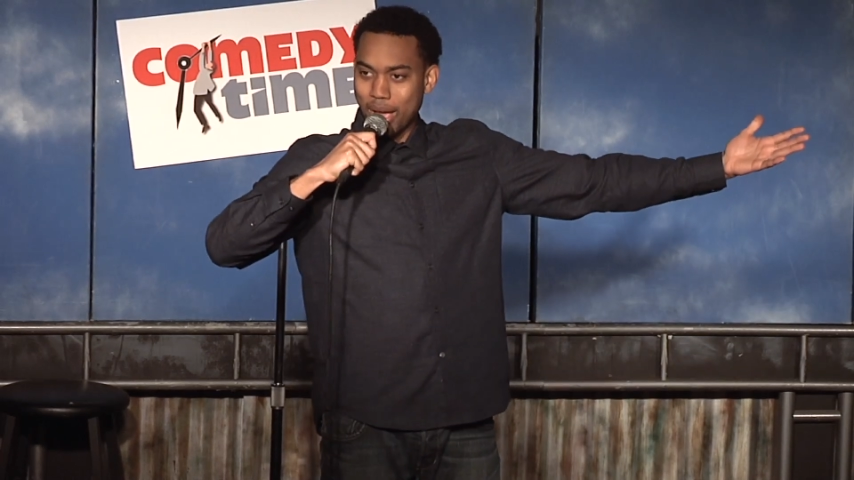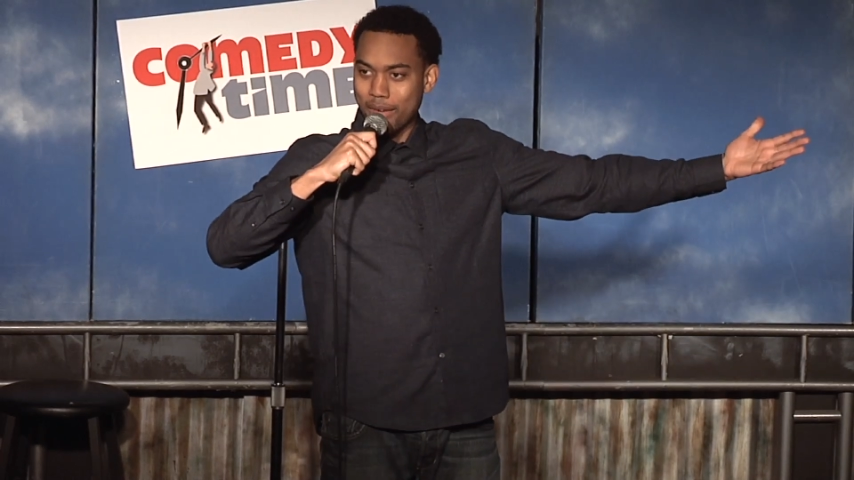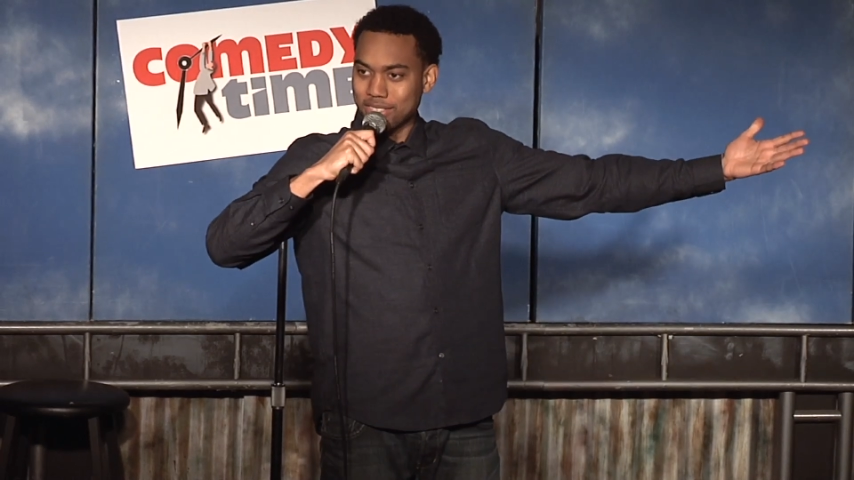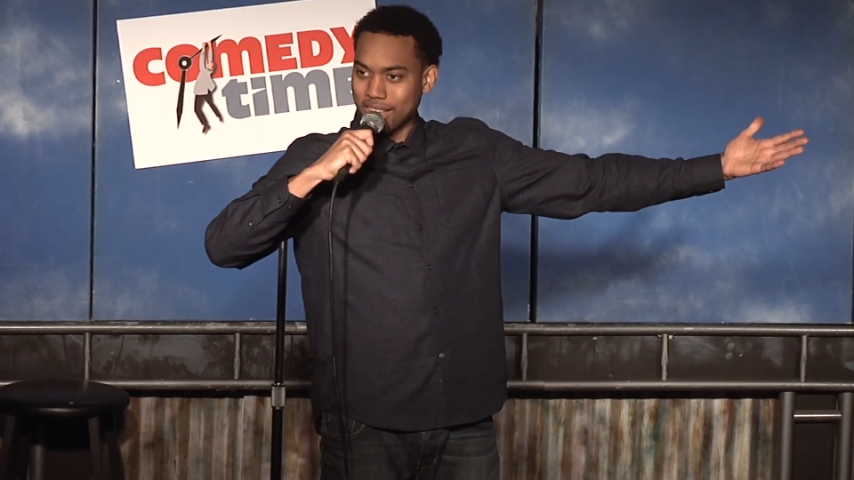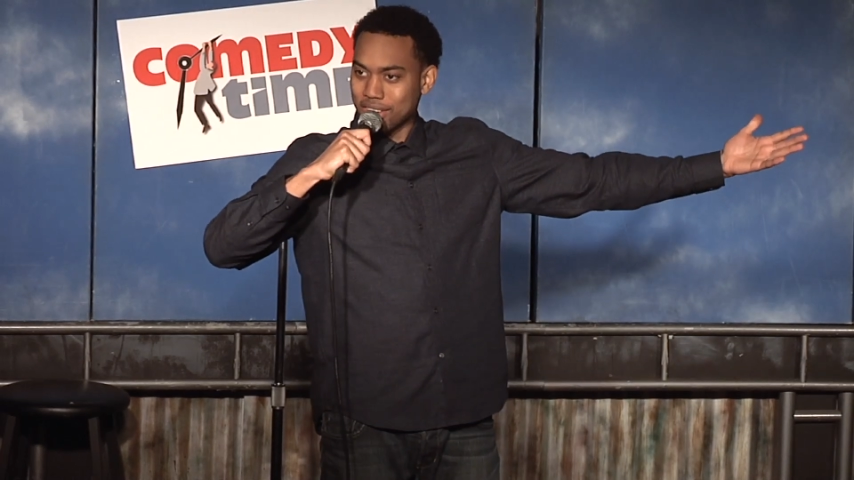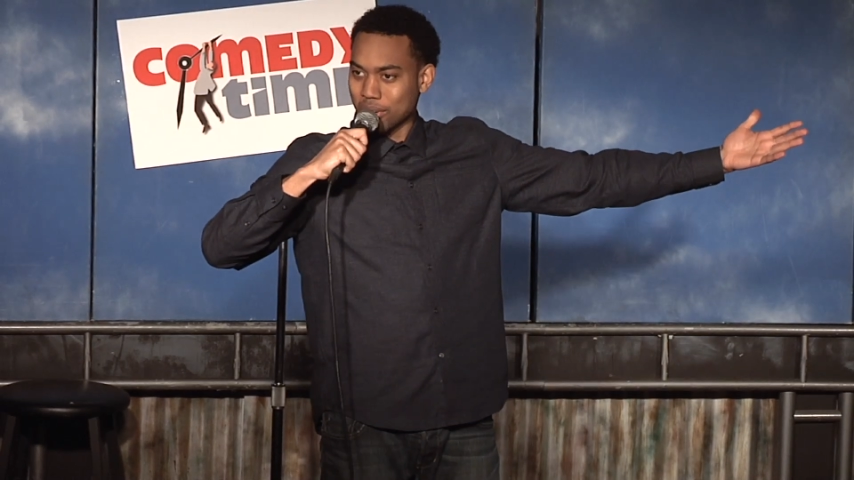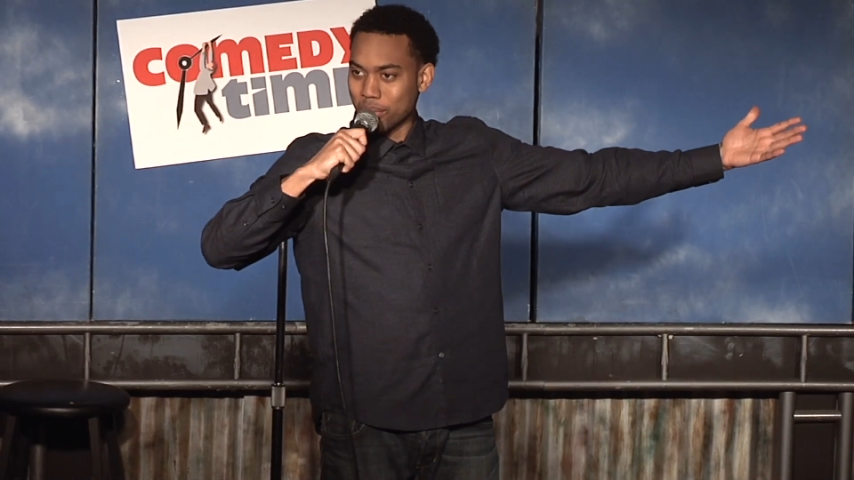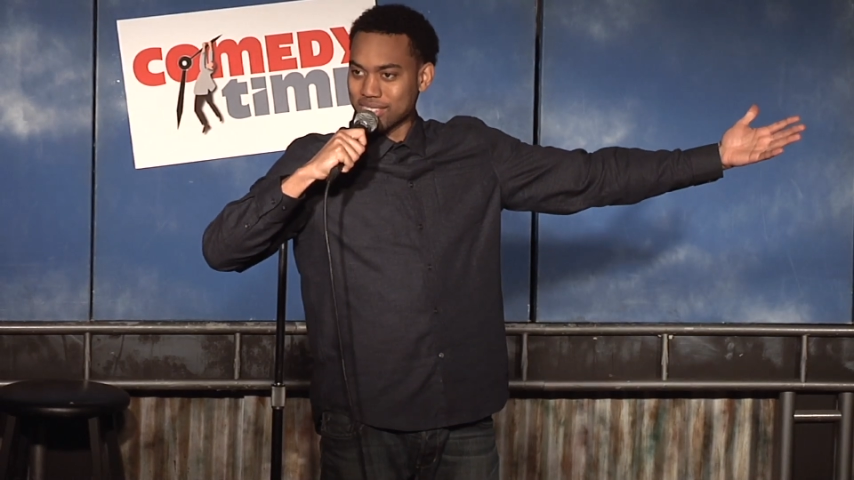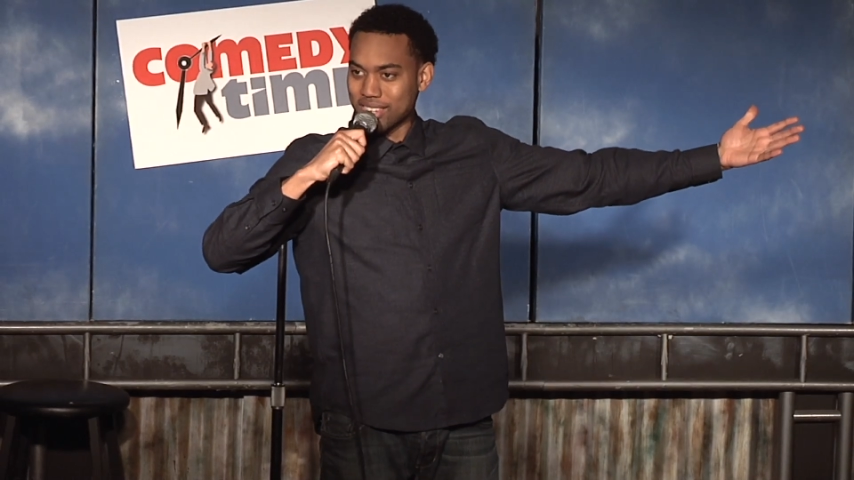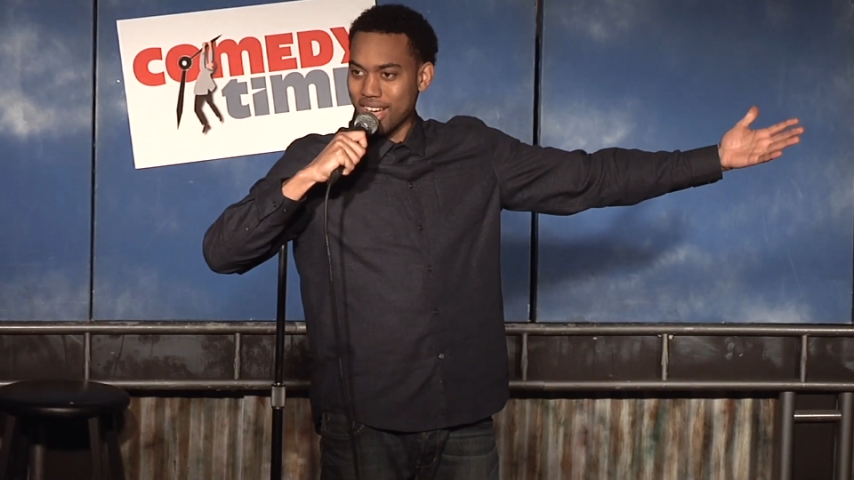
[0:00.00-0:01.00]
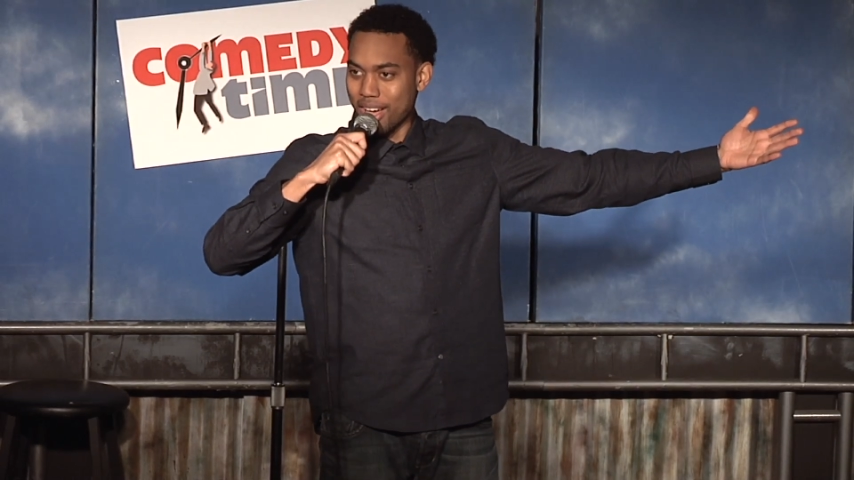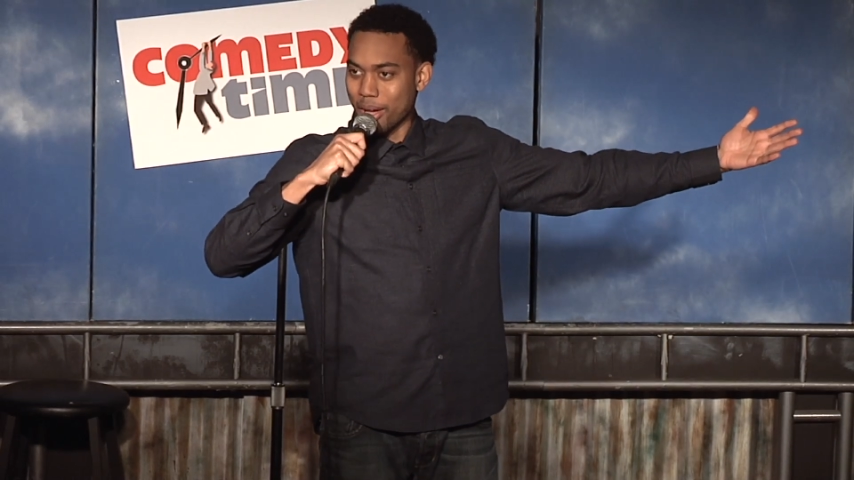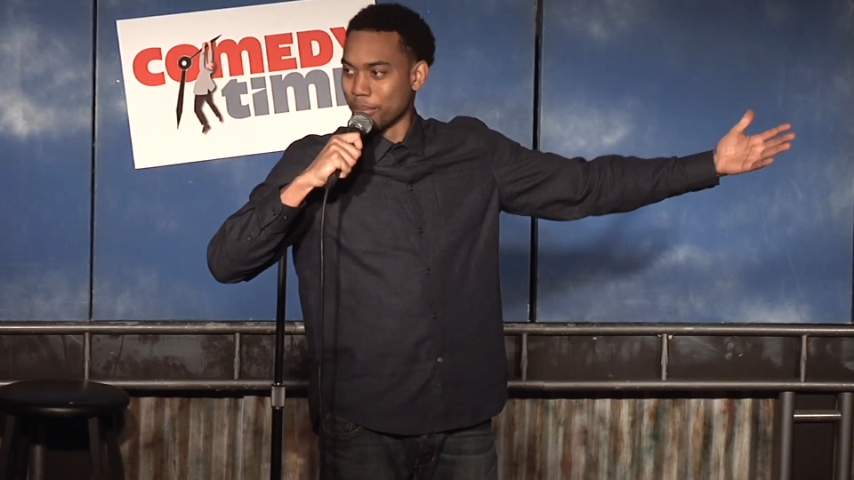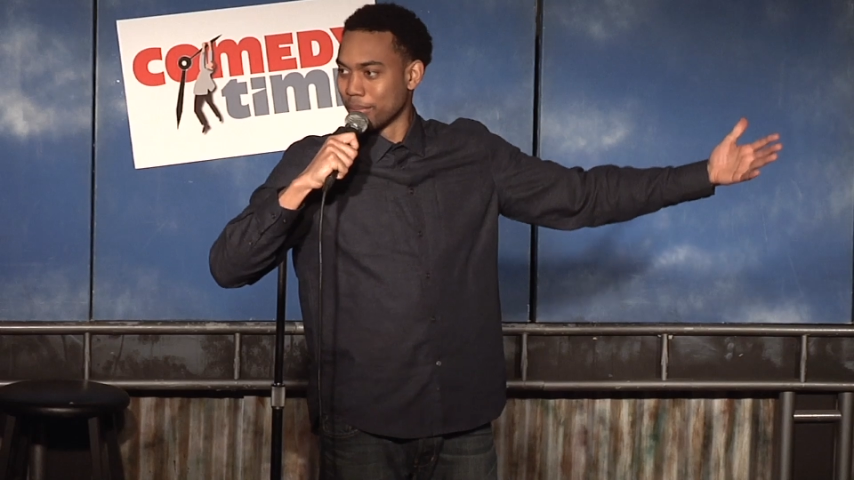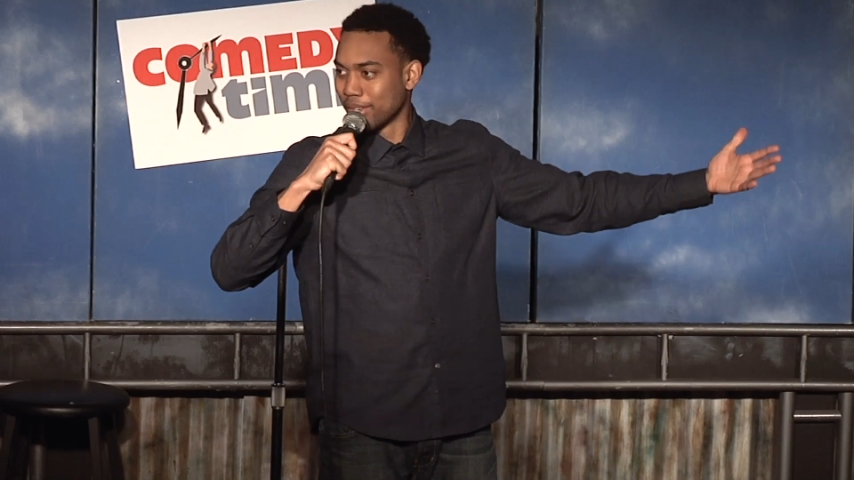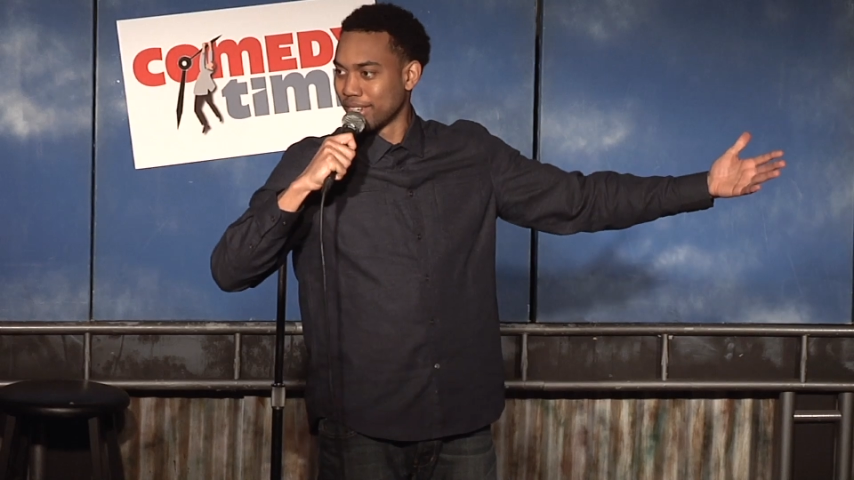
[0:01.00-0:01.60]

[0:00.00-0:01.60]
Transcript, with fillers: Kravitz Haitian. What's up?